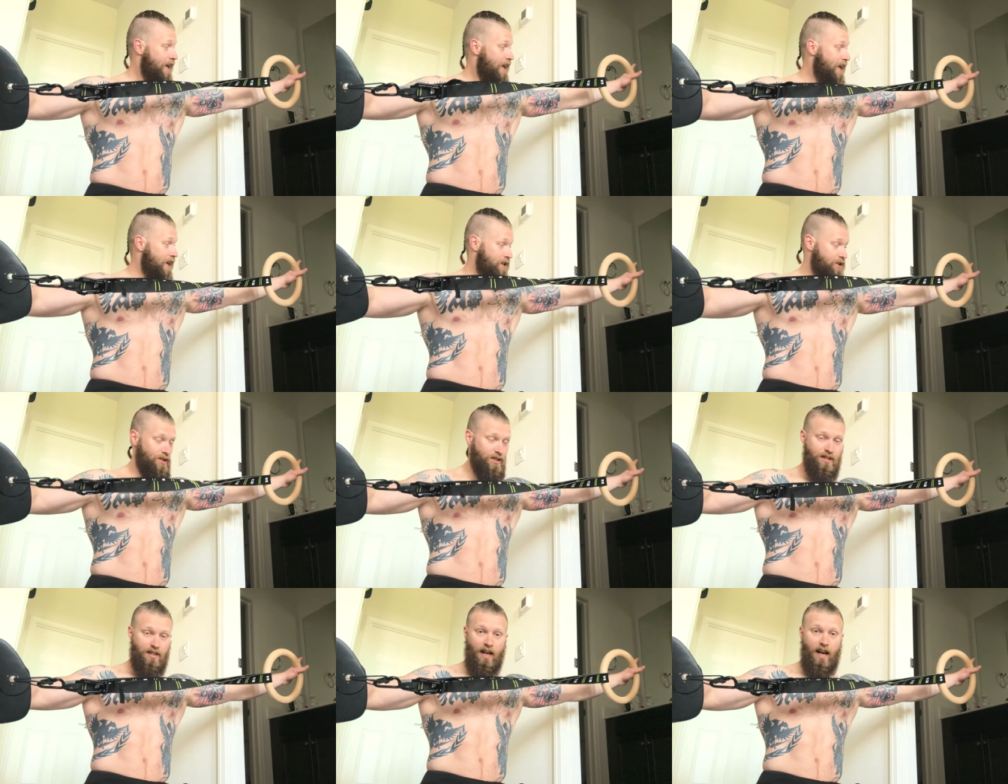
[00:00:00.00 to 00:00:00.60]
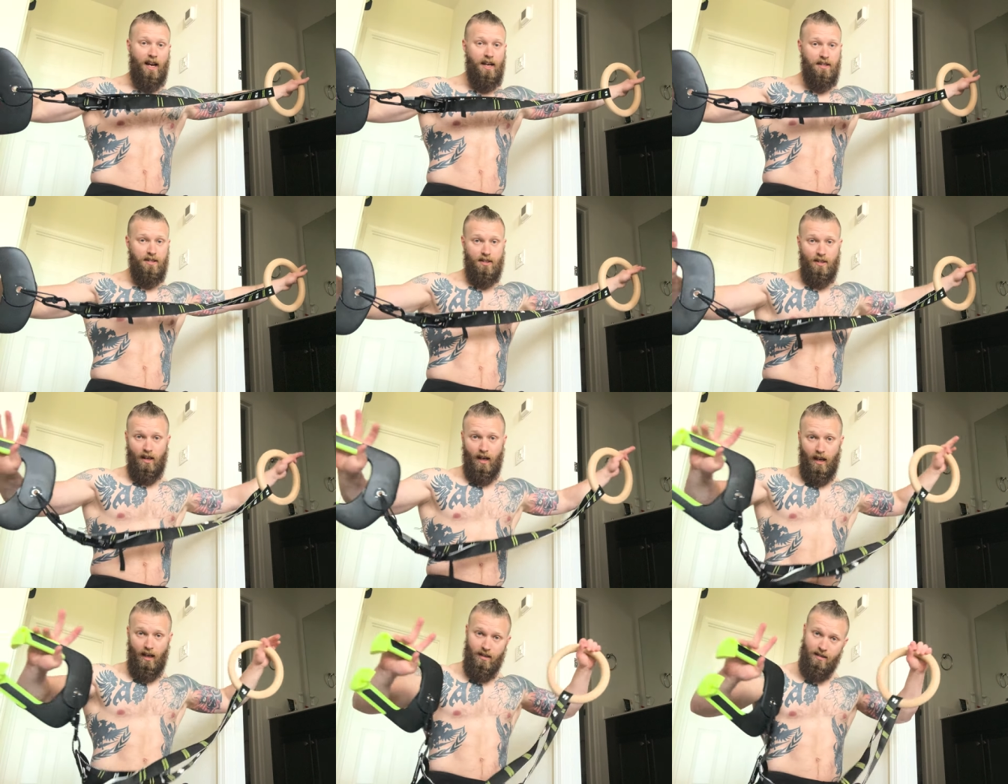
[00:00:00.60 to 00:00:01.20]
exercise
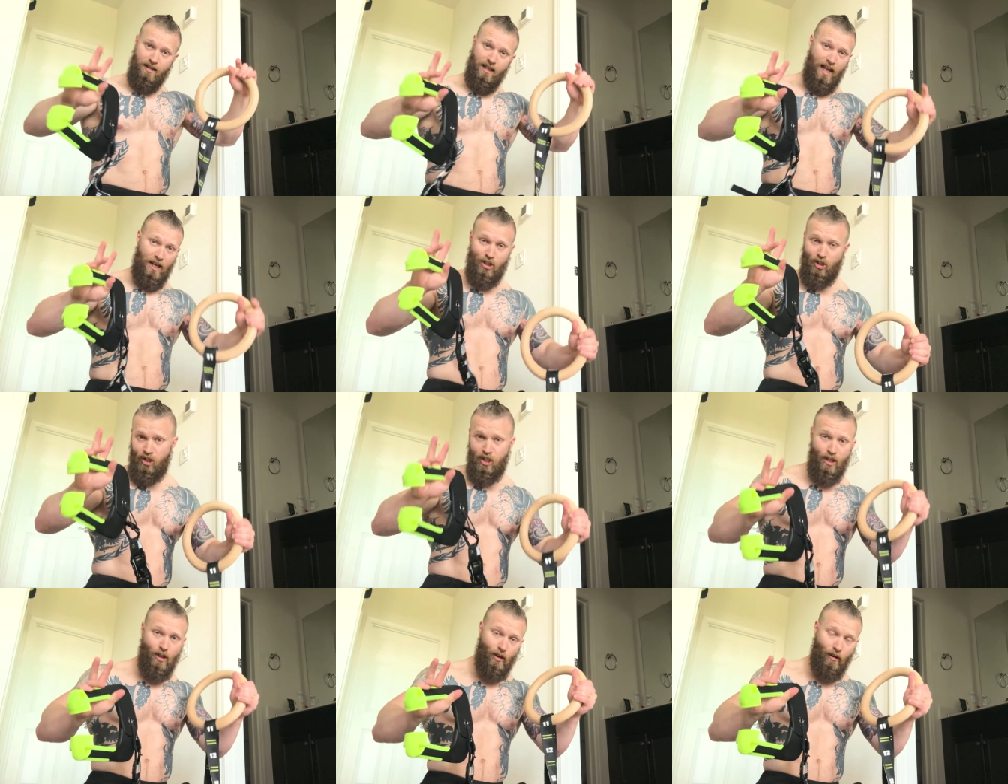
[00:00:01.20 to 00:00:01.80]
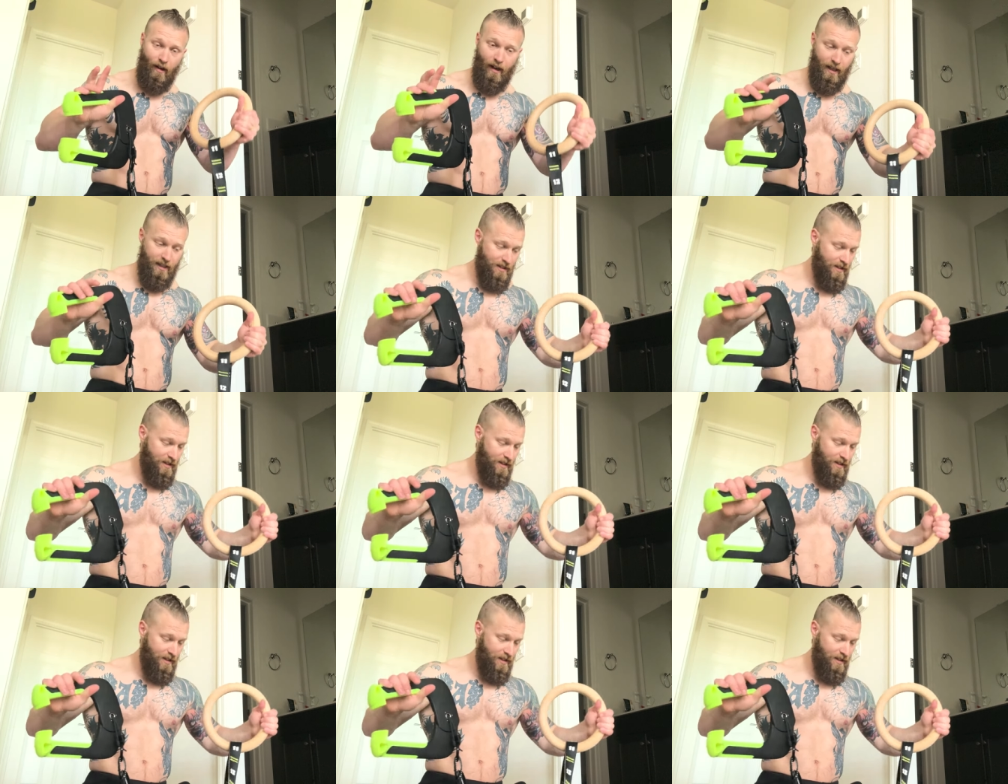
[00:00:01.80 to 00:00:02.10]
uh, slash TRX